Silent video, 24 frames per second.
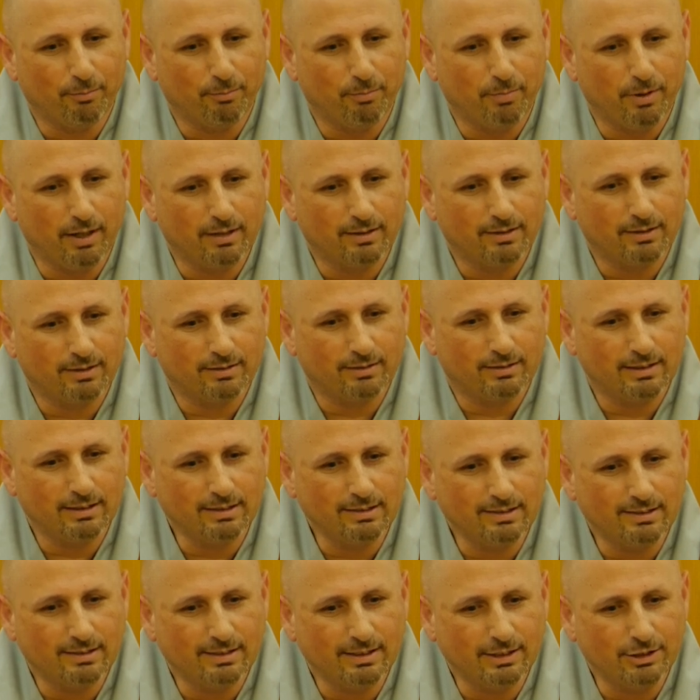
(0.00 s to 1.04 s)
but
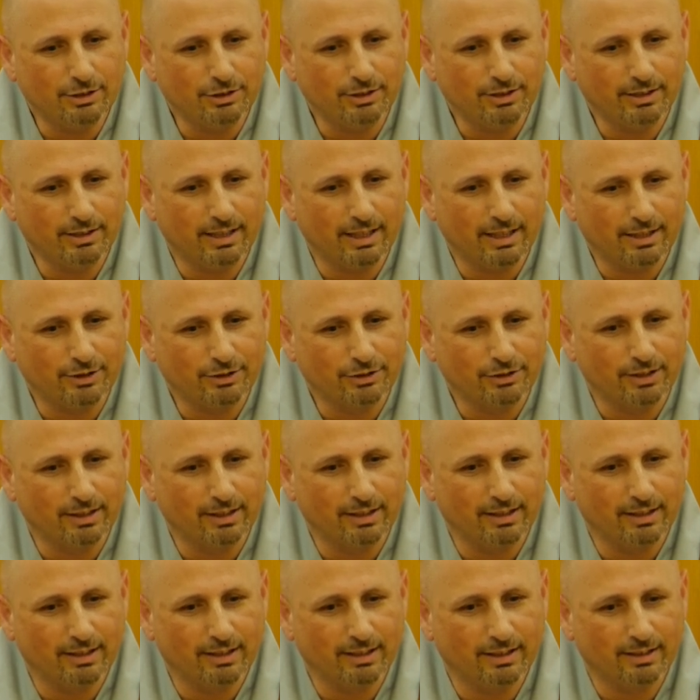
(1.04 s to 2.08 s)
this teaching
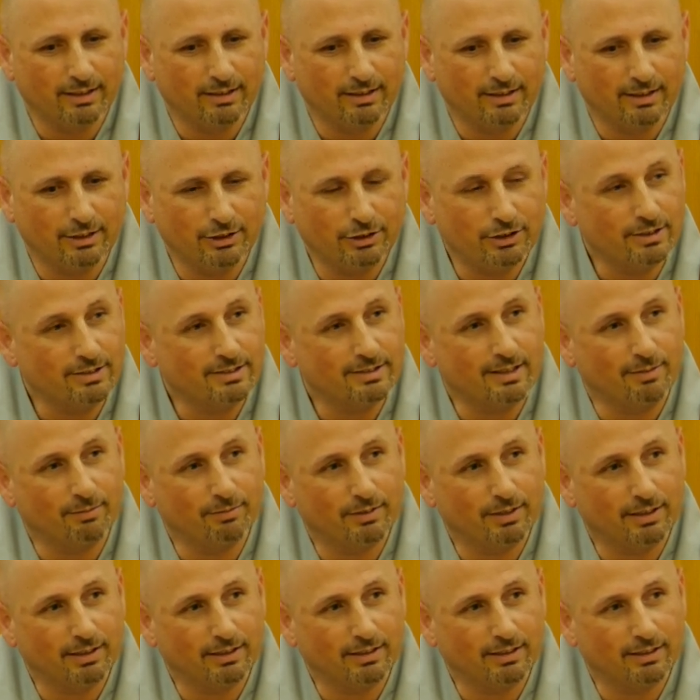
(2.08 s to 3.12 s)
actually teaches
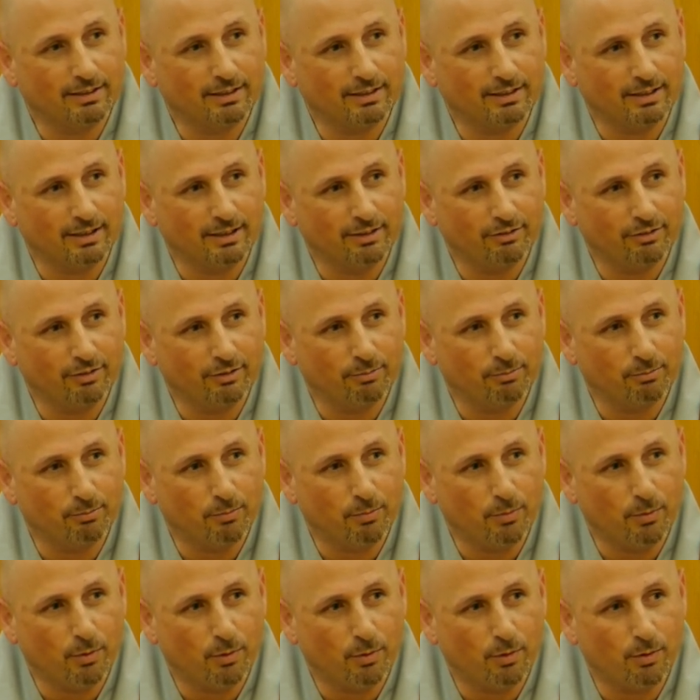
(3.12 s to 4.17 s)
something even
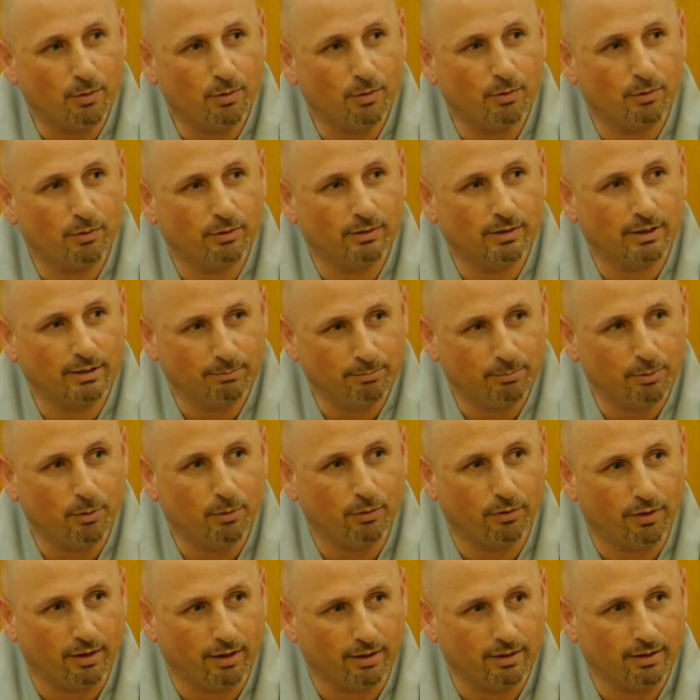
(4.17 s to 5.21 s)
more
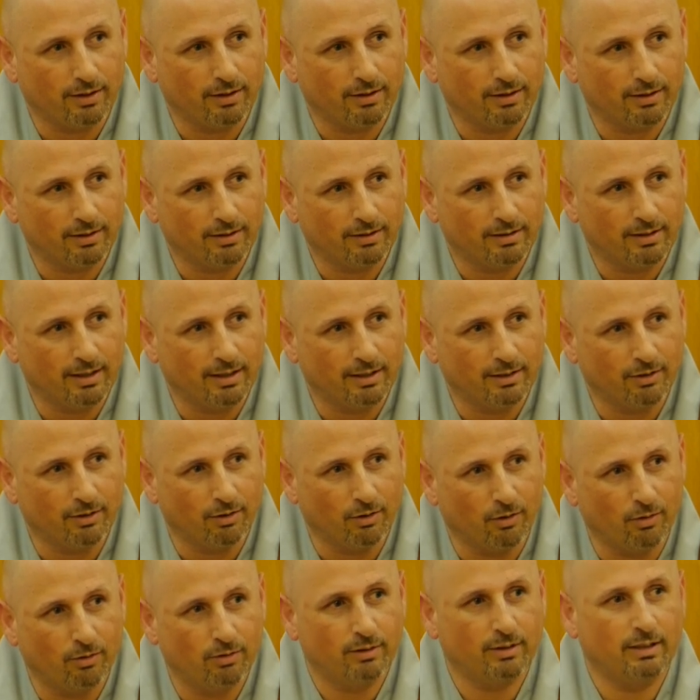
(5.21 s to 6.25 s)
important than
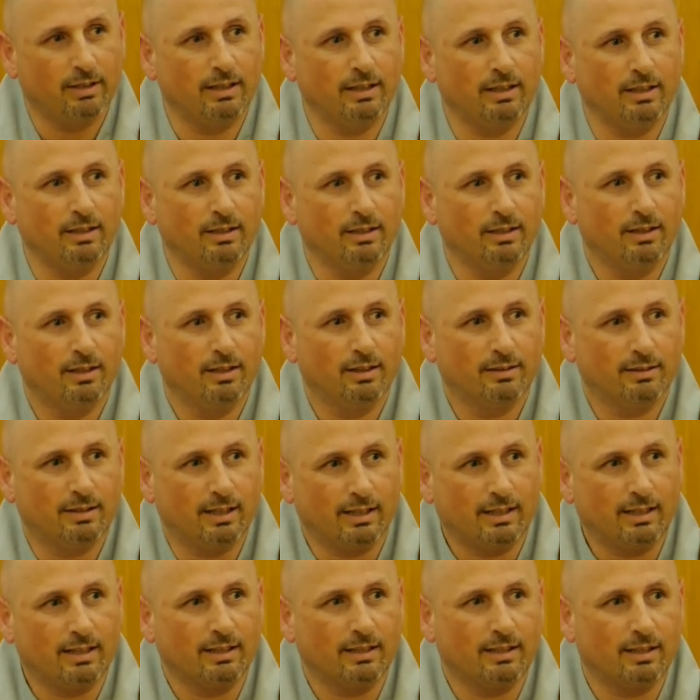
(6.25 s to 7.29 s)
only
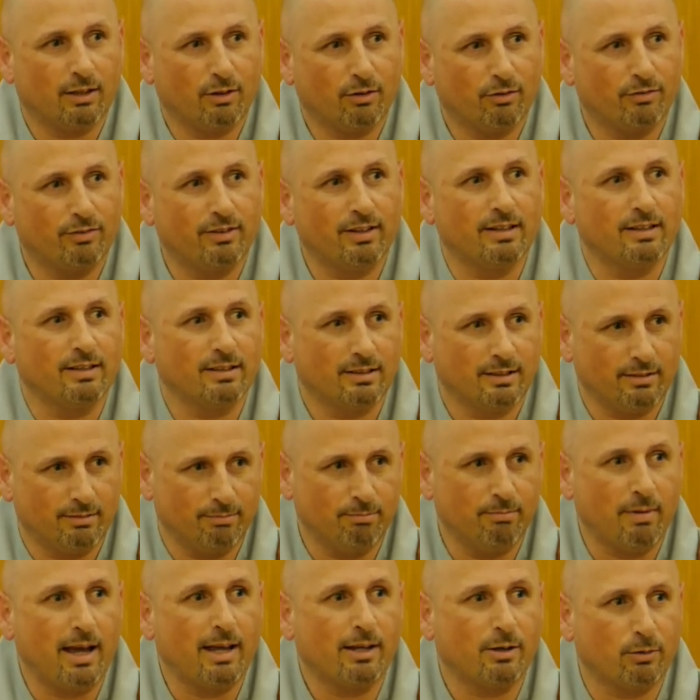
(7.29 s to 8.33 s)
taking care of the,
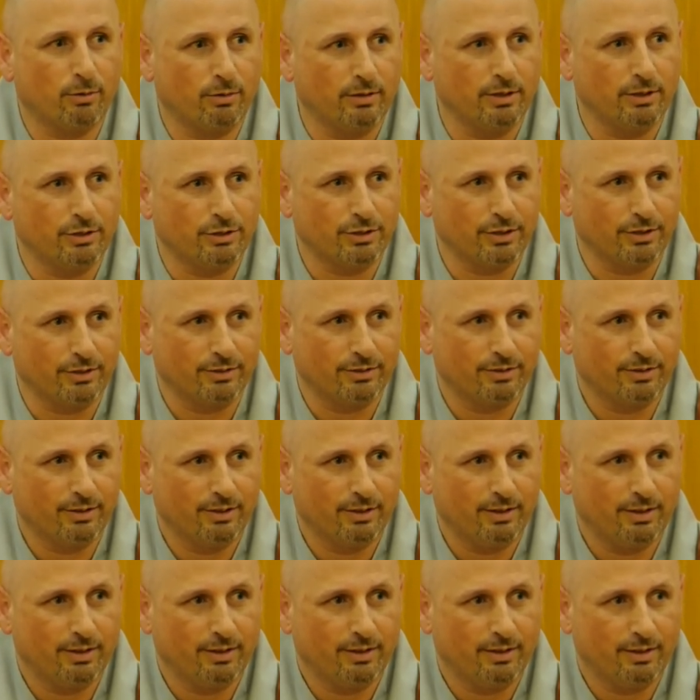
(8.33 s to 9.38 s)
my condition
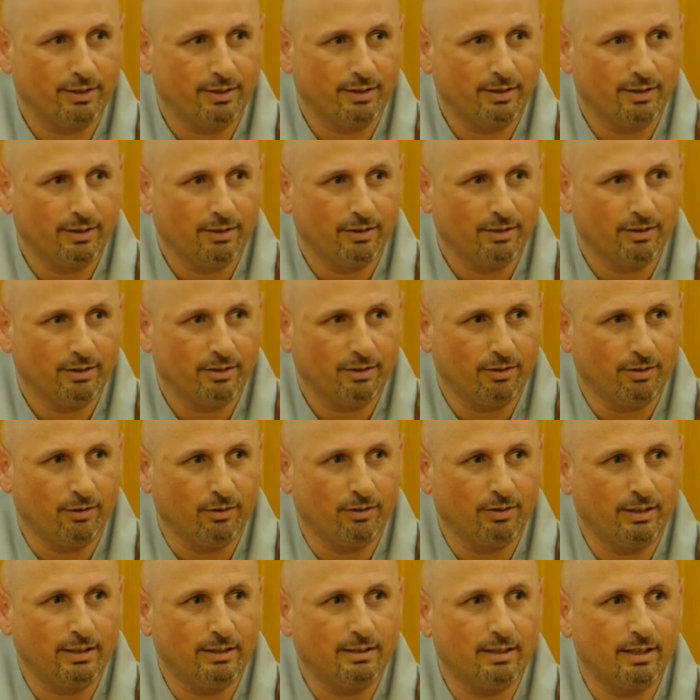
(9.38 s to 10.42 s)

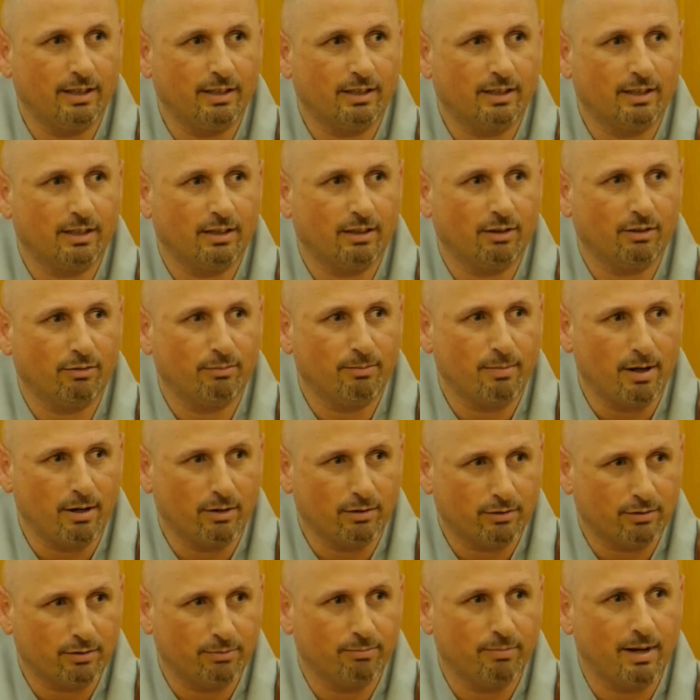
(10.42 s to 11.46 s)
only take care
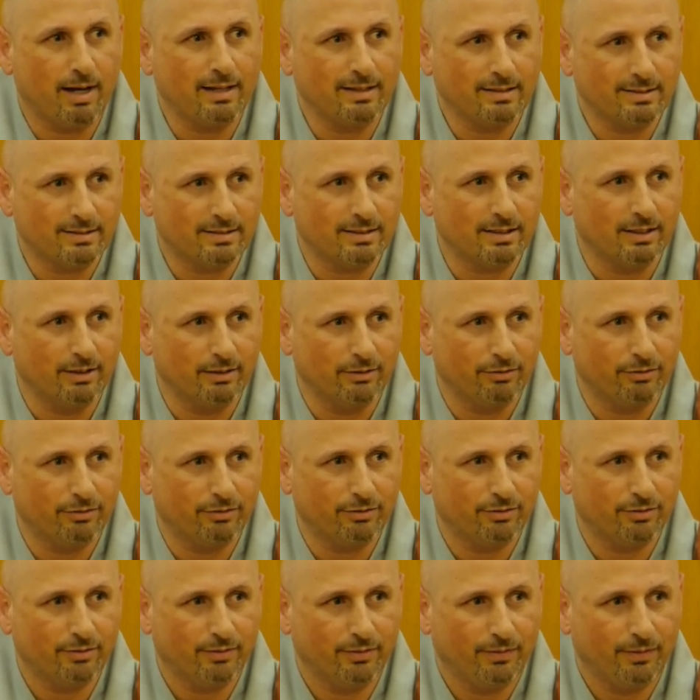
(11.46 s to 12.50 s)
about
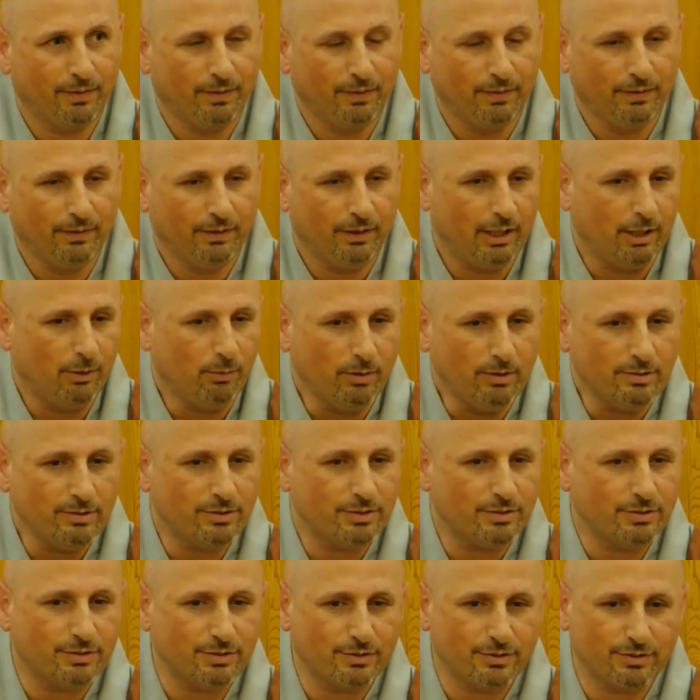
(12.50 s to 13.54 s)
myself it
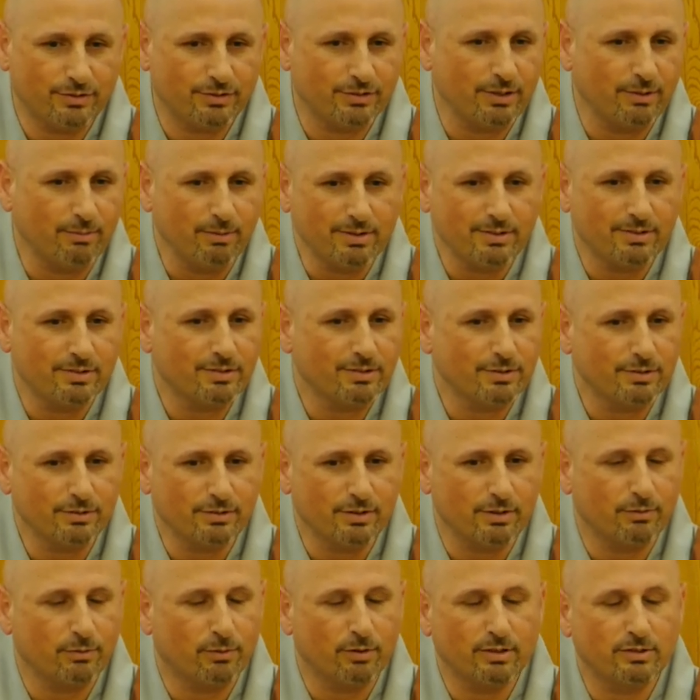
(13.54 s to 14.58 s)
was Zenmaster Seung
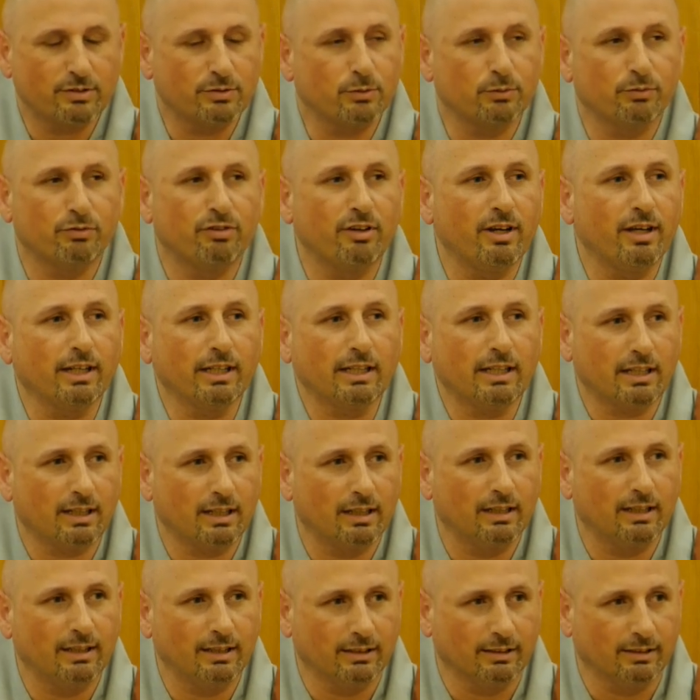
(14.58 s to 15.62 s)
Sahn was very
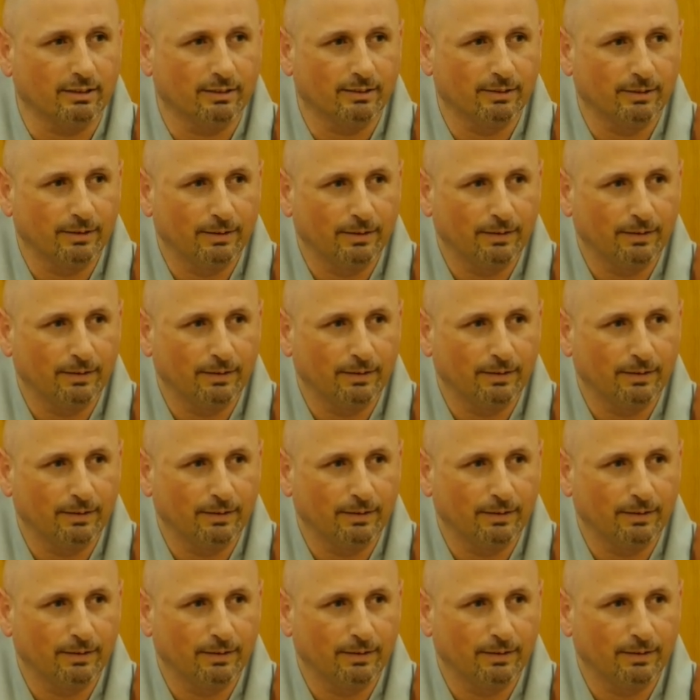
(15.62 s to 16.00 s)
clear.